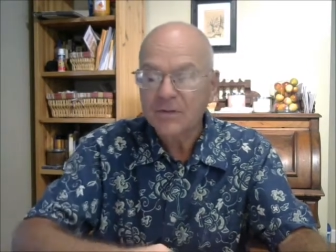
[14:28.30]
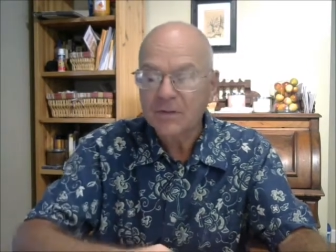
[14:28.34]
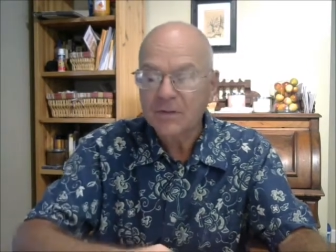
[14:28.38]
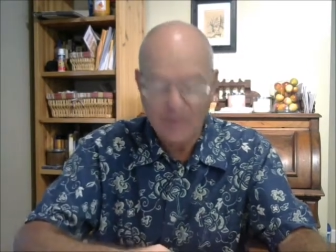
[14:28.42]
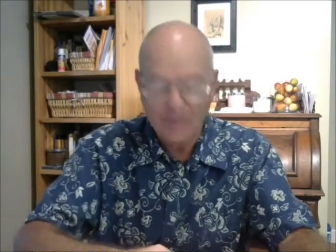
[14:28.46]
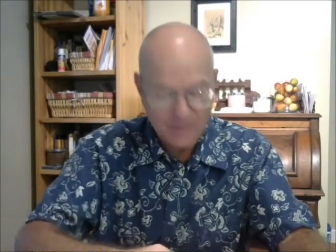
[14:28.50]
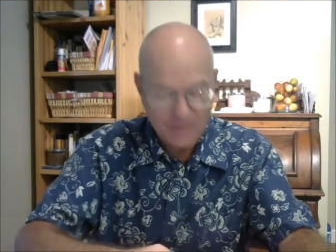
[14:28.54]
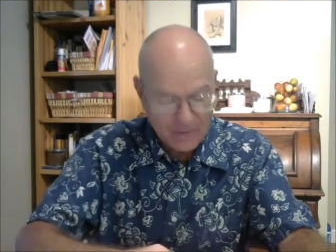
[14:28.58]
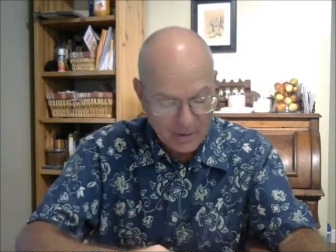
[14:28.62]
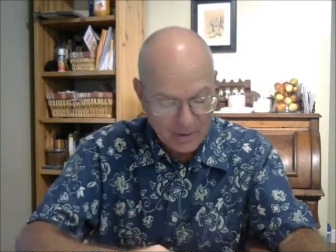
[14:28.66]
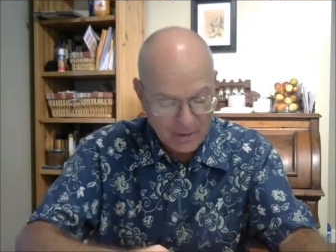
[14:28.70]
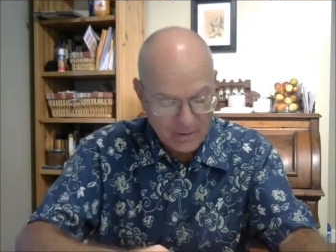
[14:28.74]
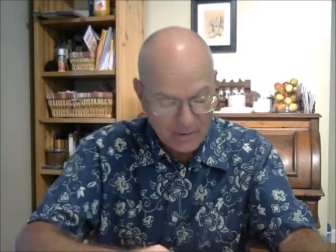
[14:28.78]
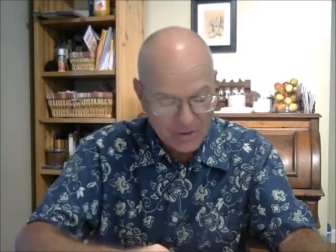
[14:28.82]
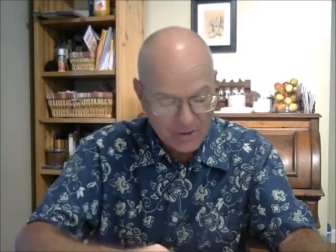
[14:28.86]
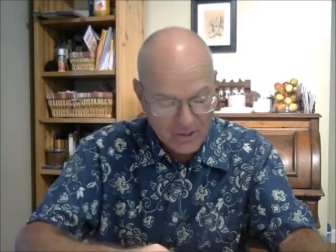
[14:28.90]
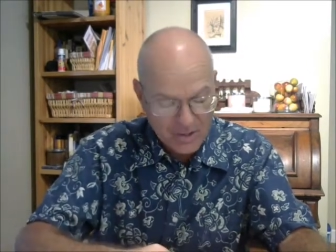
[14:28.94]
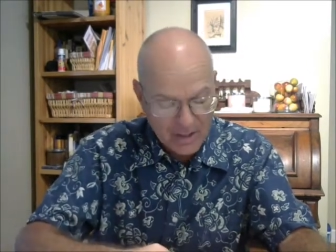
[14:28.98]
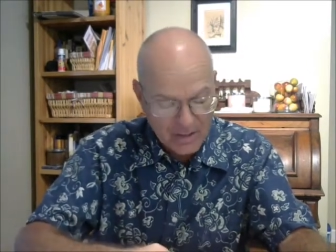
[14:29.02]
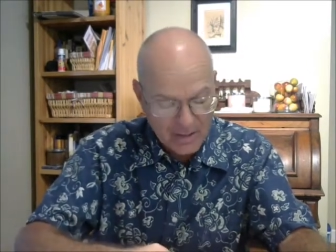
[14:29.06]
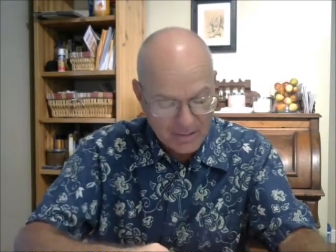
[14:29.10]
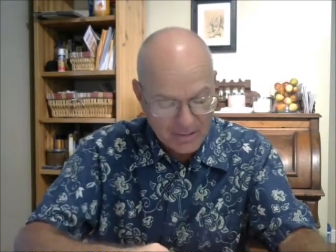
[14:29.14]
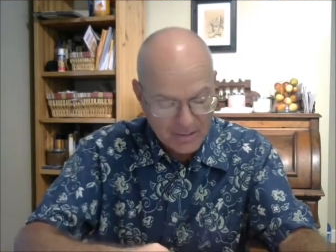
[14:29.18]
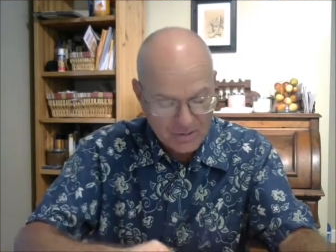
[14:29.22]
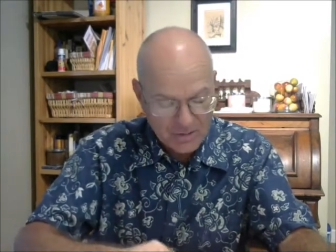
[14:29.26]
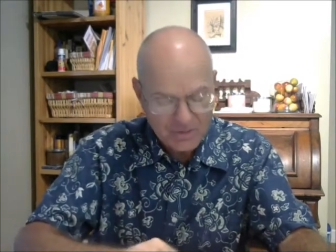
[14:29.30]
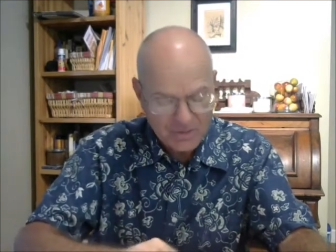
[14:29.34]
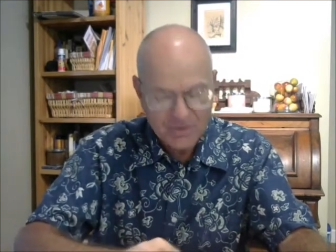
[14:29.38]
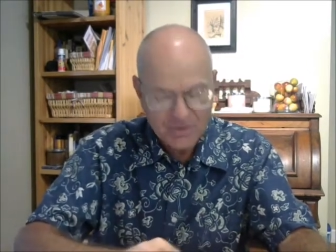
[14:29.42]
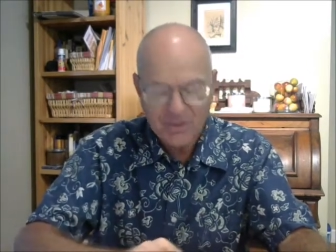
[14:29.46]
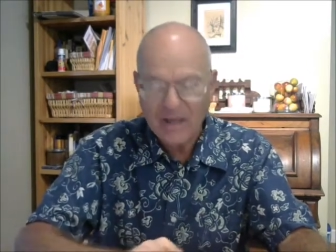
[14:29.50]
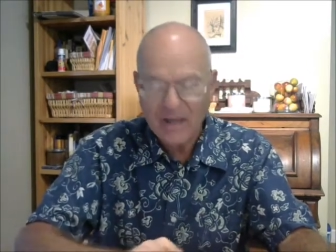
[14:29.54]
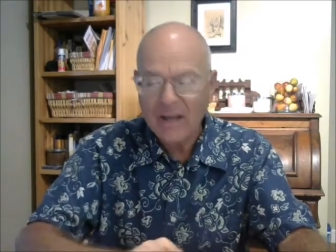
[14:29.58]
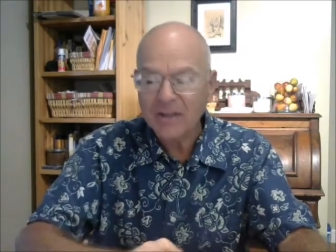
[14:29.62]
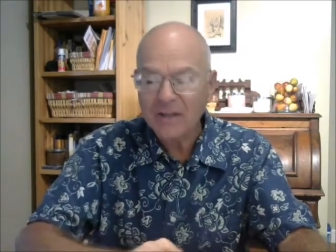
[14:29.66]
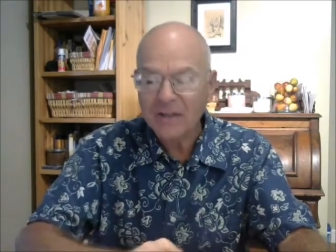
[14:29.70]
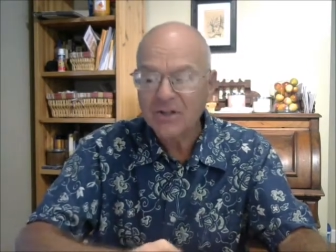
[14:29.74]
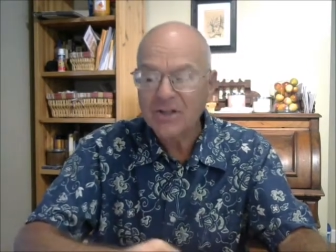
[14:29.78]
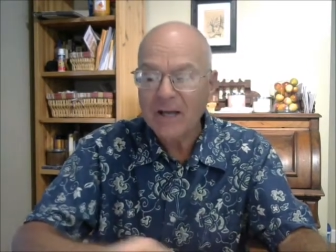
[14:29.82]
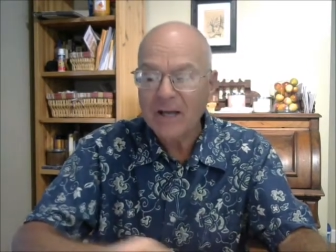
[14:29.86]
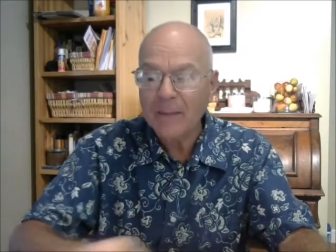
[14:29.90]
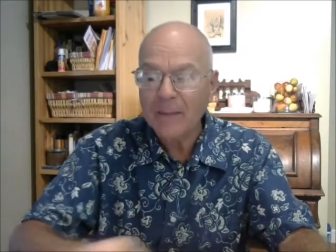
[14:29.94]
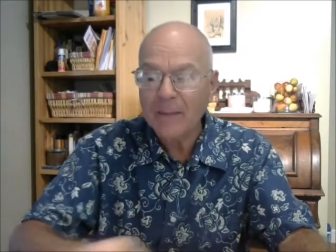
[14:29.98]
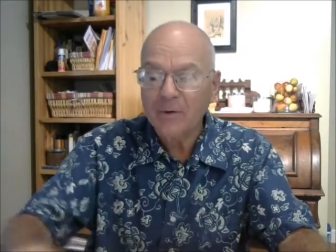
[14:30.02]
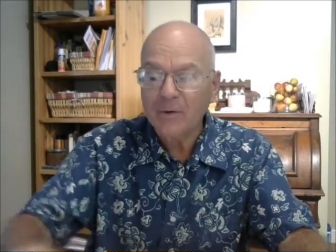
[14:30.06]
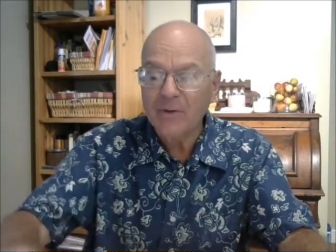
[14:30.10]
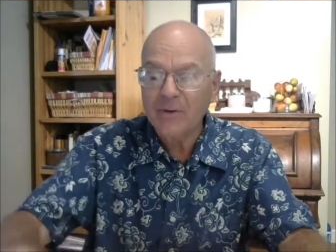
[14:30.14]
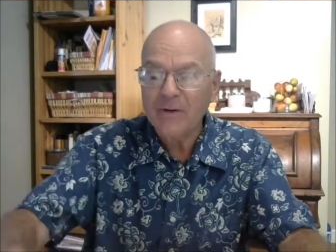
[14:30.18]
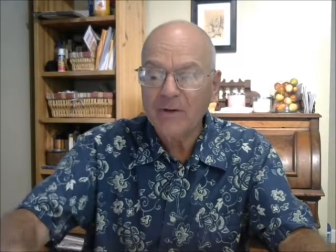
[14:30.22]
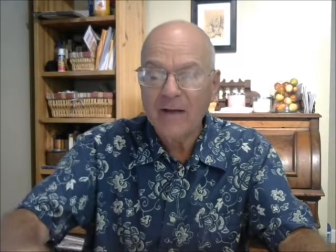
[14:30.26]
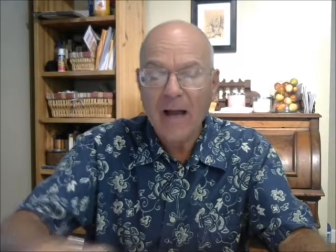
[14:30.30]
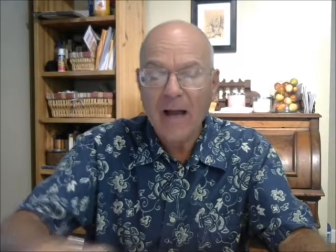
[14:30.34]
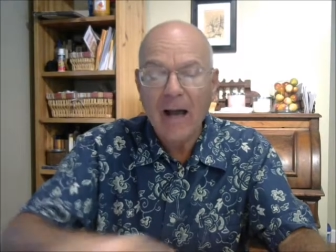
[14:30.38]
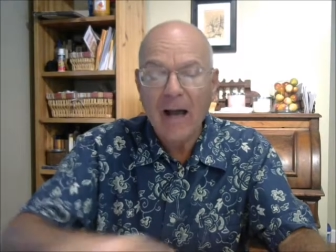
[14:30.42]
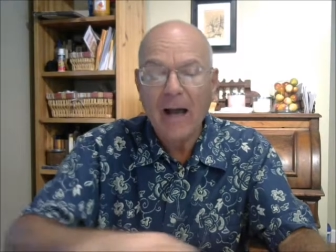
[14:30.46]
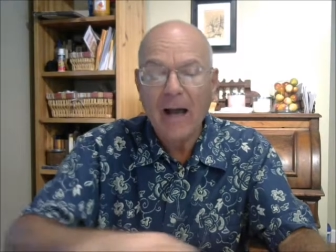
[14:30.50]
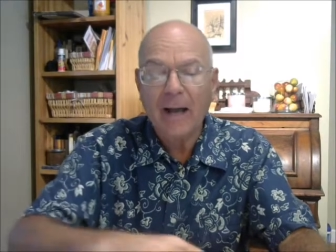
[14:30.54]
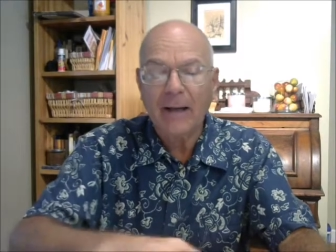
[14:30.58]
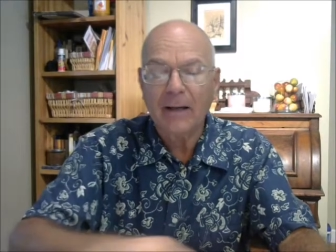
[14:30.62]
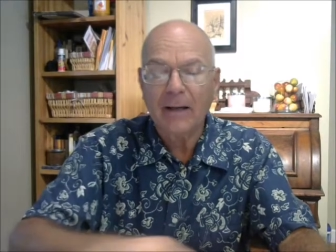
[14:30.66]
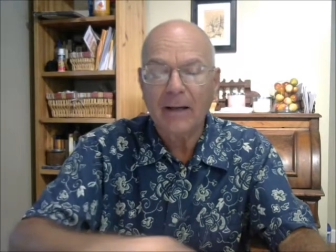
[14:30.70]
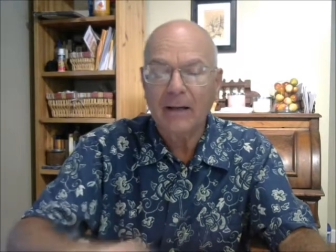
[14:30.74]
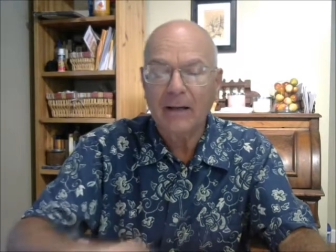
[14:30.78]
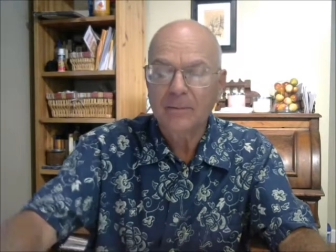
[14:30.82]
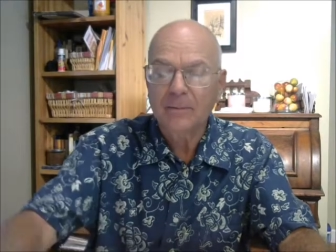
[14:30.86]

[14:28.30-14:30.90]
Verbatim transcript: I'm sorry, John John chapter 9